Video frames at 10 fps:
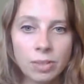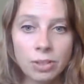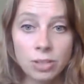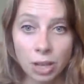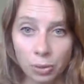
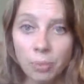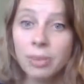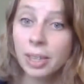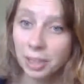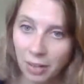So,
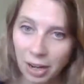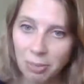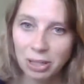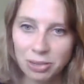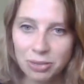thank you very
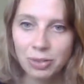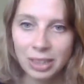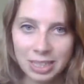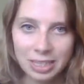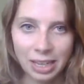much for
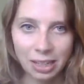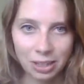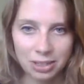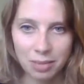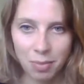listening to